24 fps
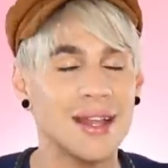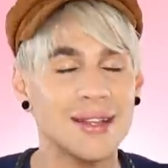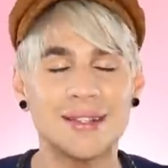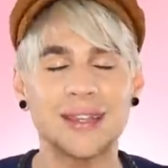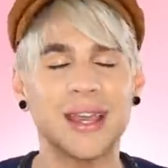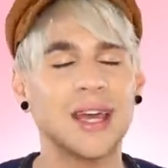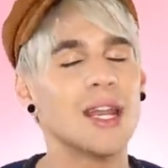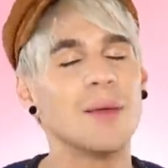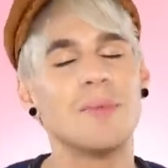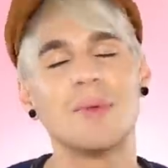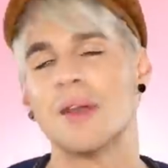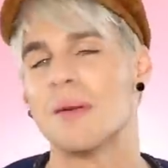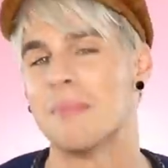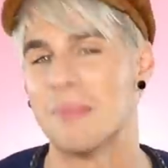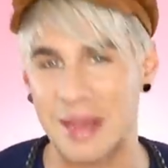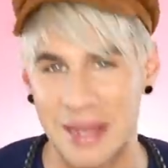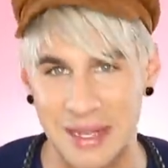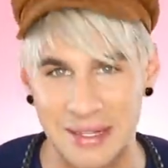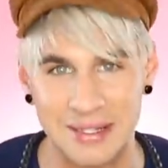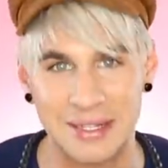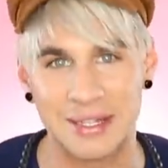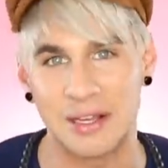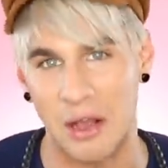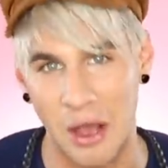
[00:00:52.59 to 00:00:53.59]
it's gonna be
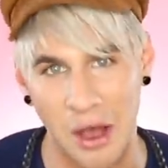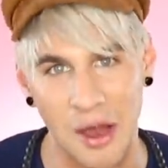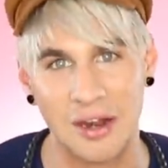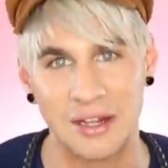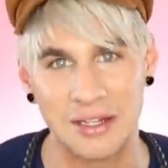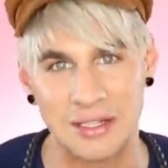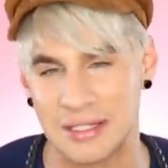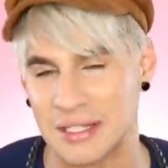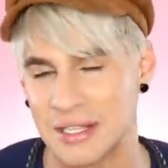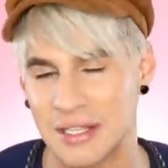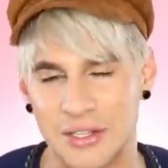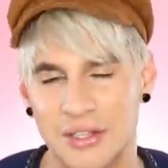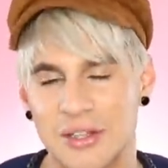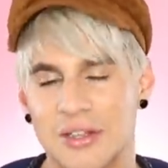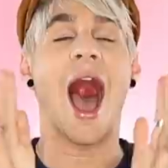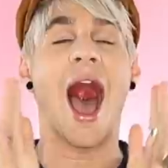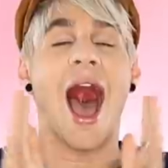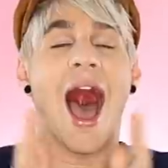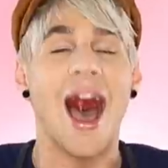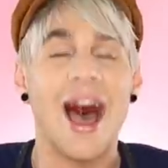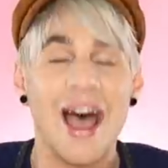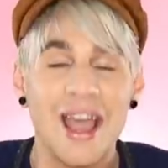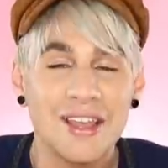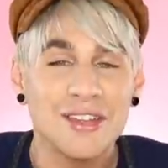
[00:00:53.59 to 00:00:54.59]
amazing, honestly.
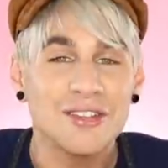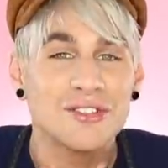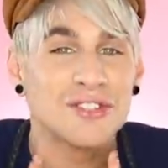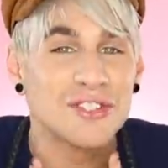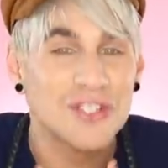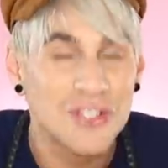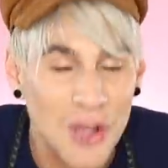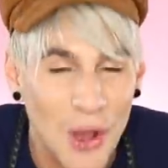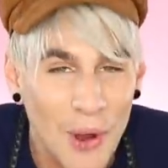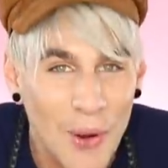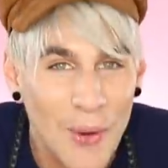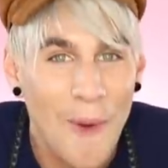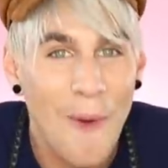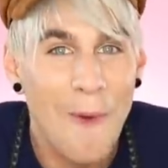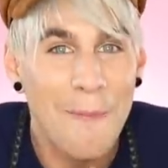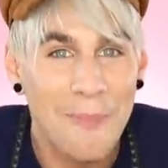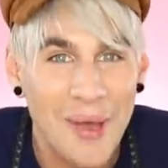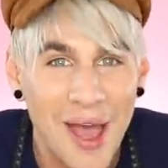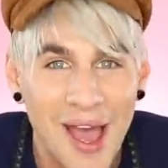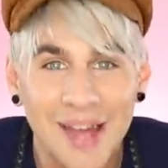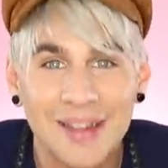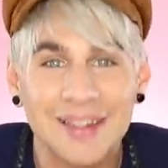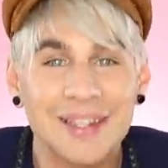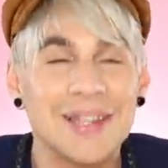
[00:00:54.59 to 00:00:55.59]
I so
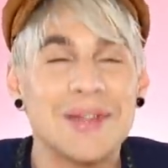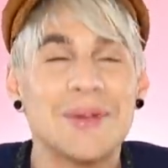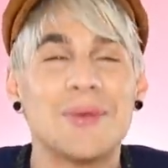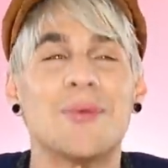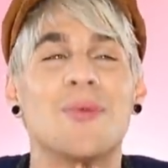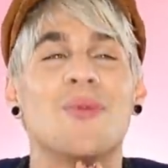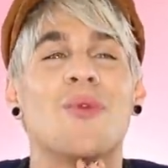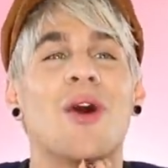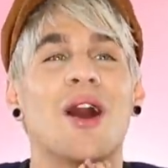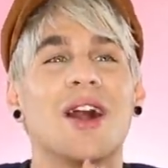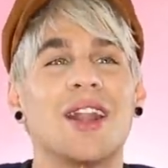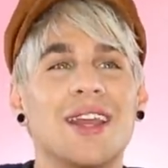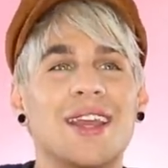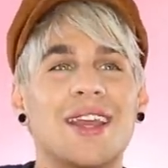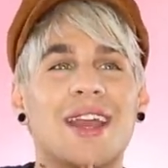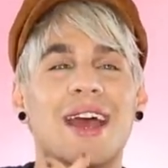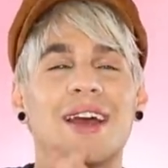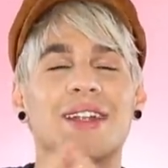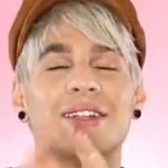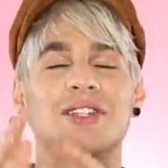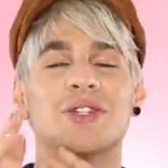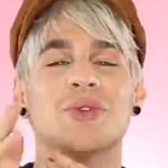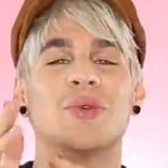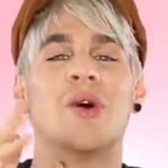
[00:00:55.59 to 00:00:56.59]
badly wanna
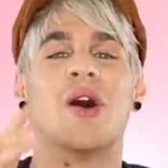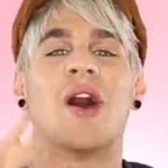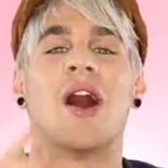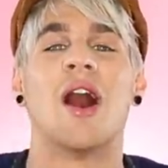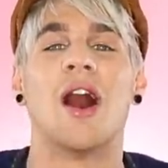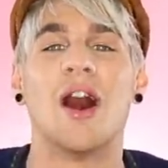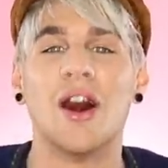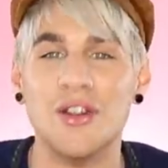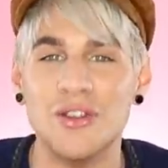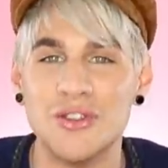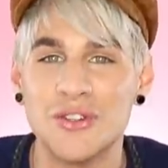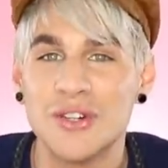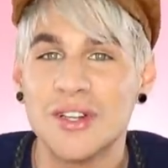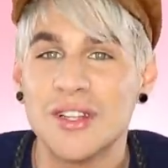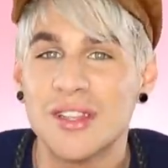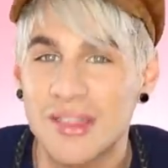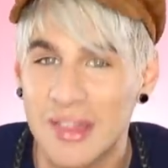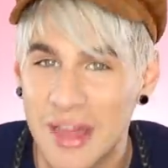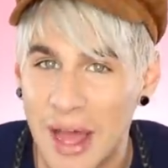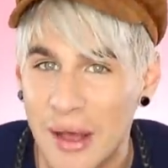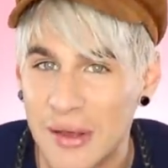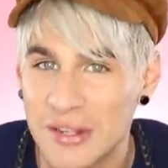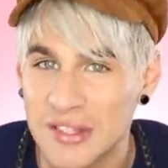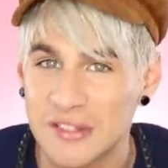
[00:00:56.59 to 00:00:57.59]
get to
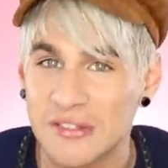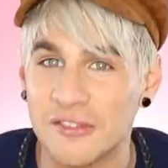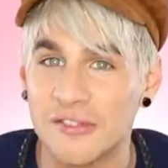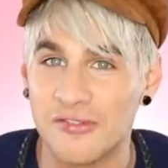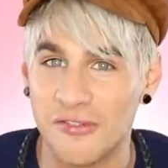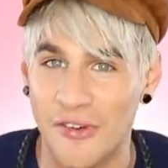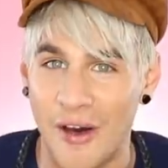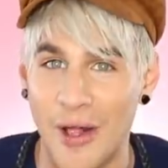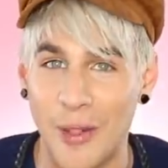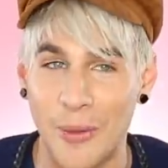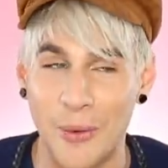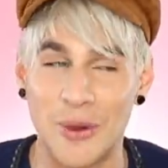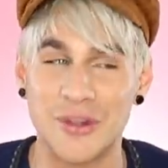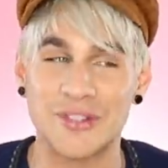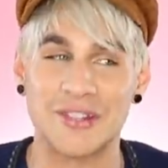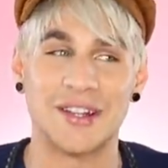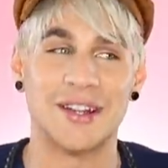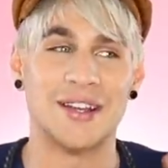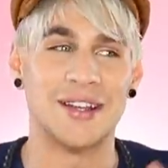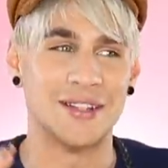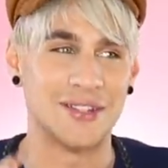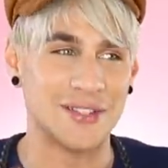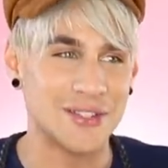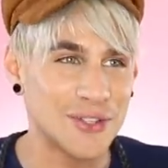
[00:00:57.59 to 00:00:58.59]
100,000 followers
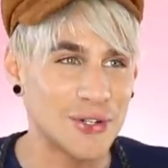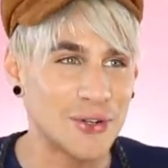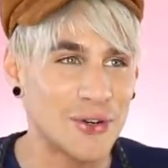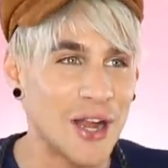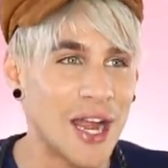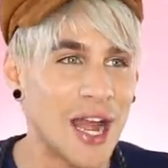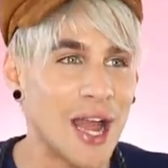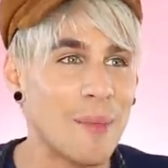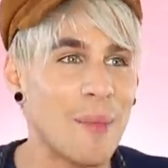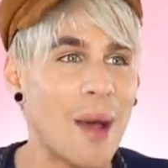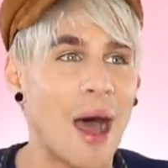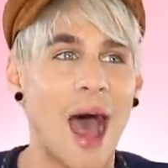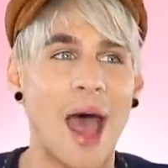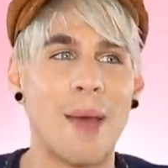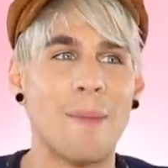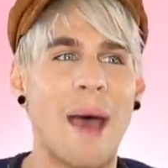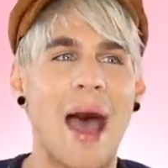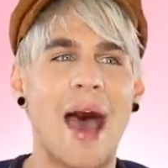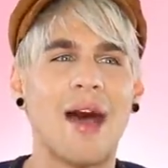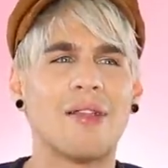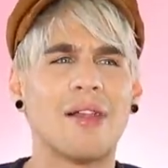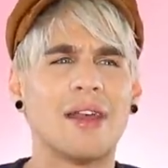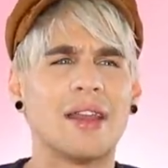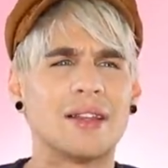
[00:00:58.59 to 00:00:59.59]
on Instagram. I'm
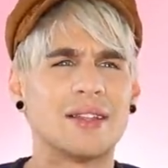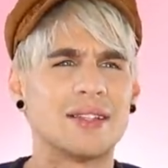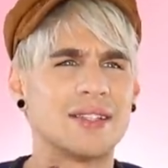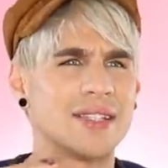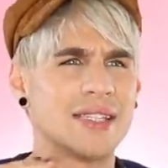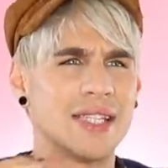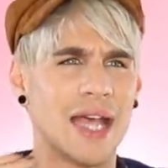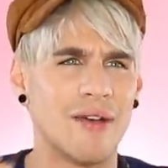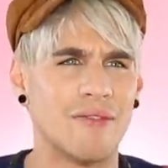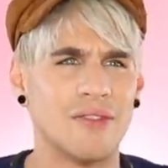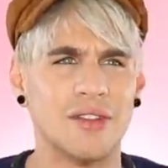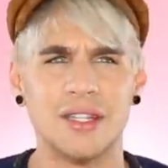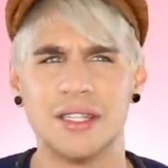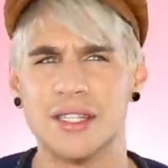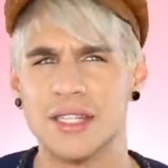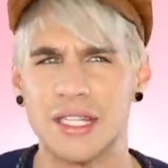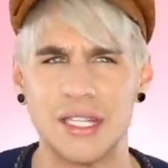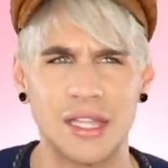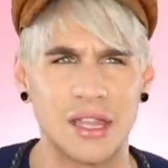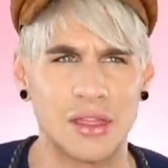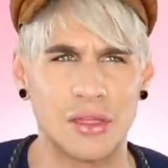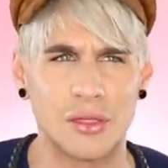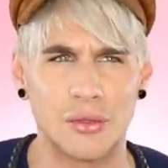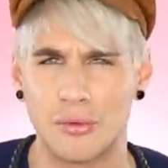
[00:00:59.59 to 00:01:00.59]
at like
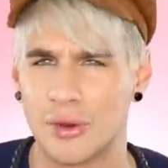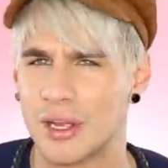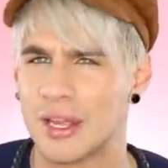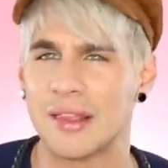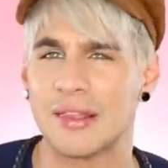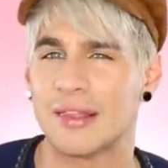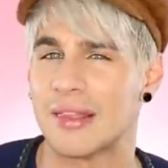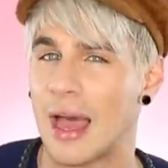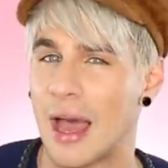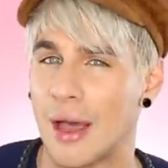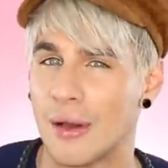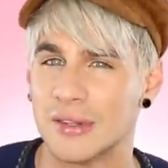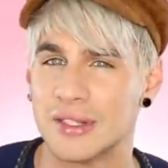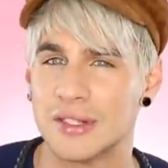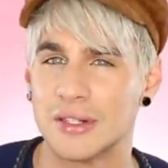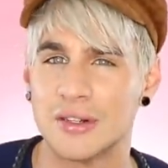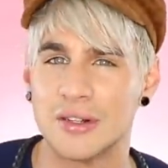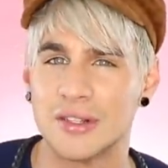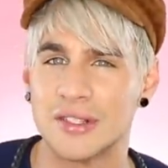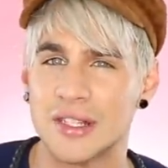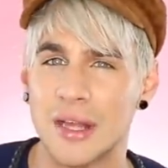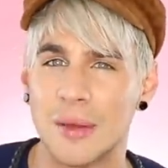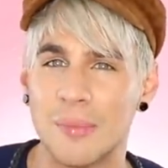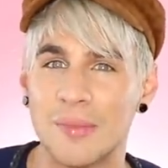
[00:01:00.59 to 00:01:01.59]
73,000
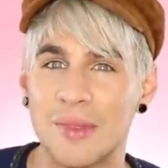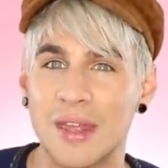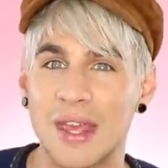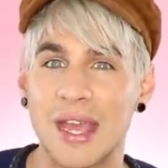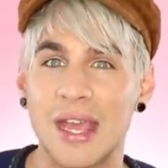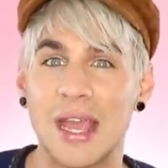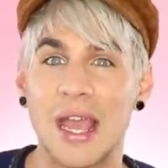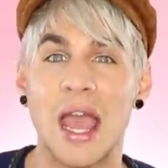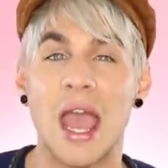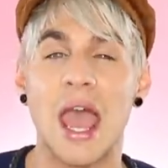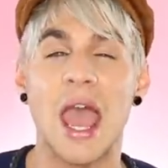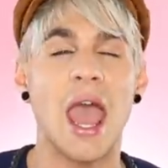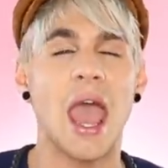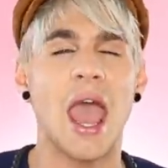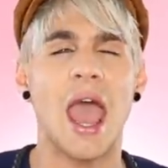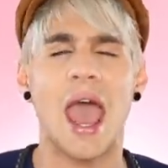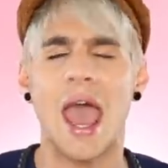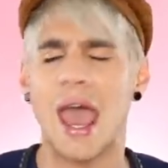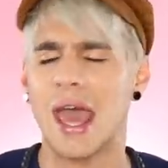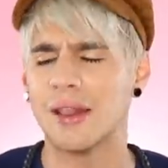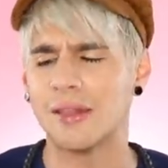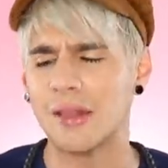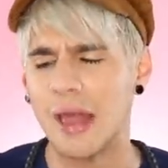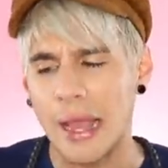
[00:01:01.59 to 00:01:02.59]
or something.
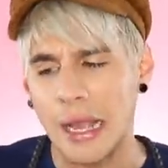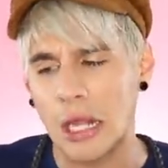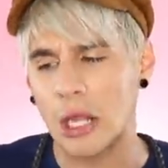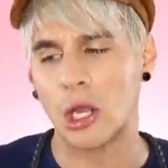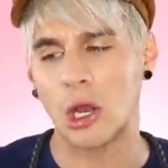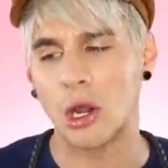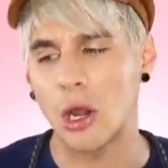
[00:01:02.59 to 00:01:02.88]
And like,